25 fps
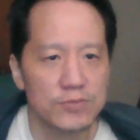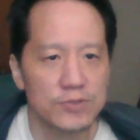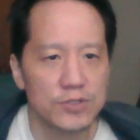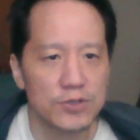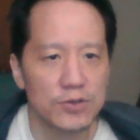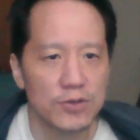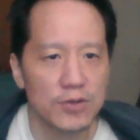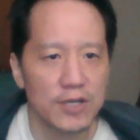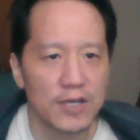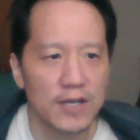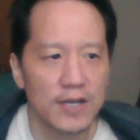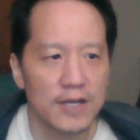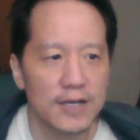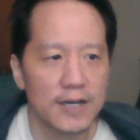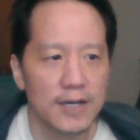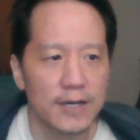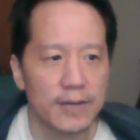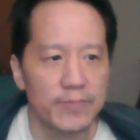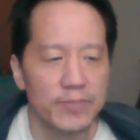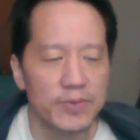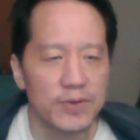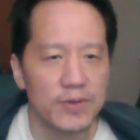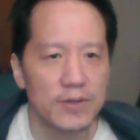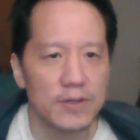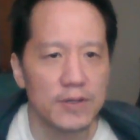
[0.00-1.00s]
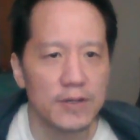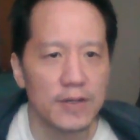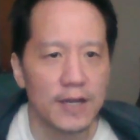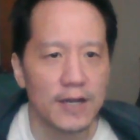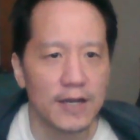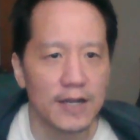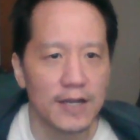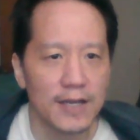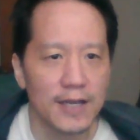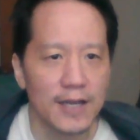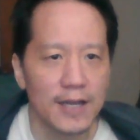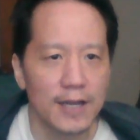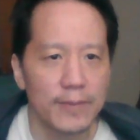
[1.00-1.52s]
So it cannot be, and
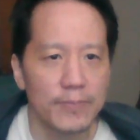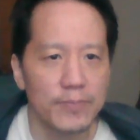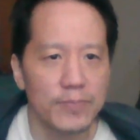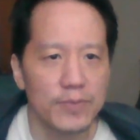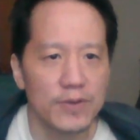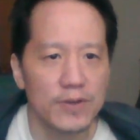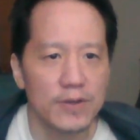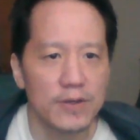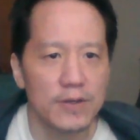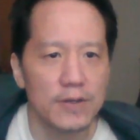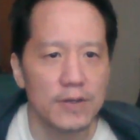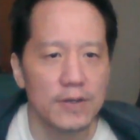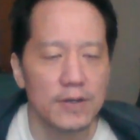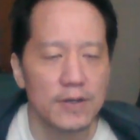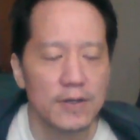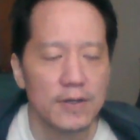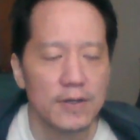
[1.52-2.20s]
it can't be...